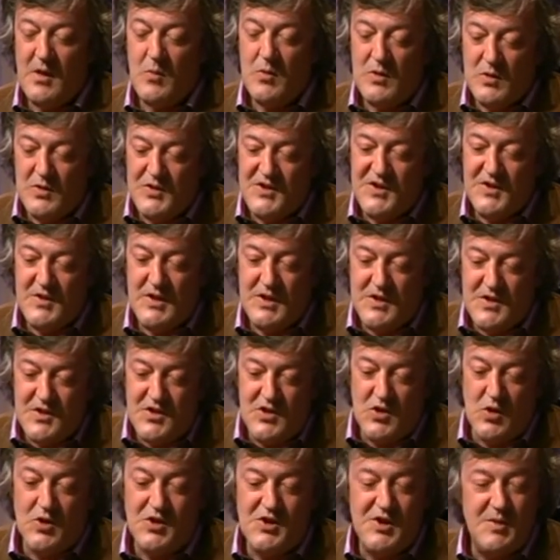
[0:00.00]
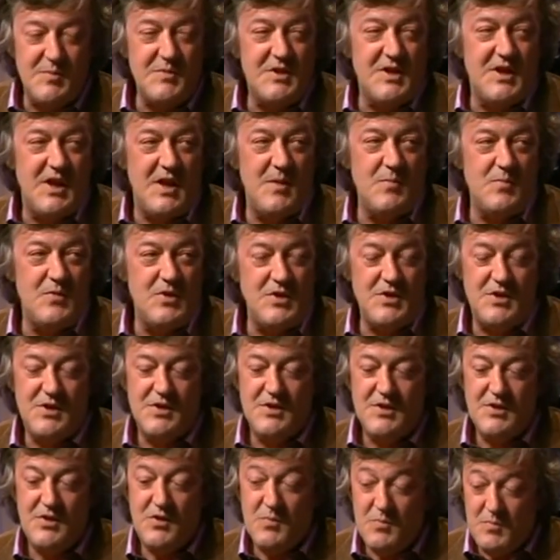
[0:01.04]
and I will also get a scholarship to
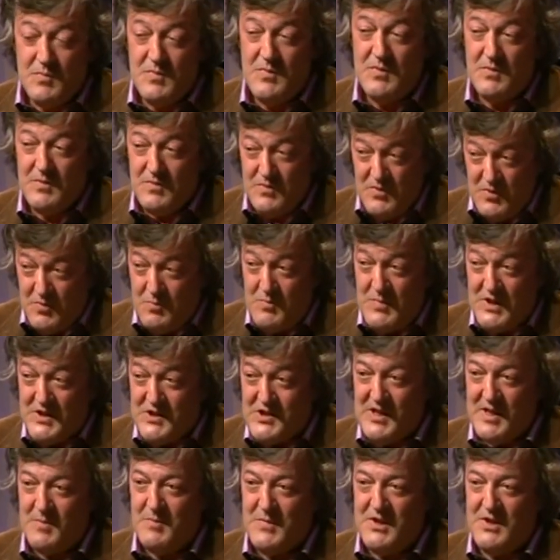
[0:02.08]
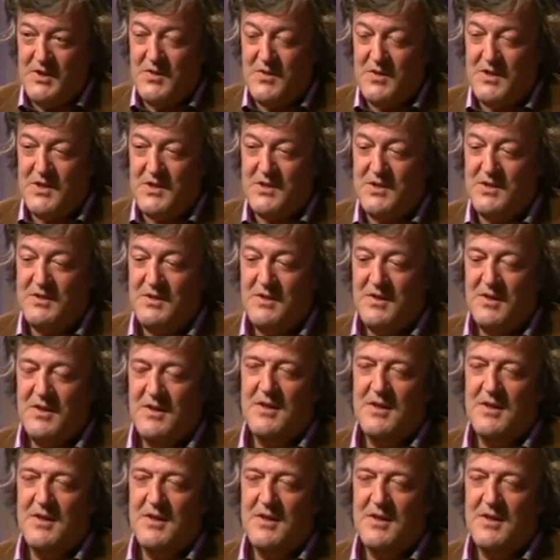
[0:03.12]
Cambridge. You must let me do this.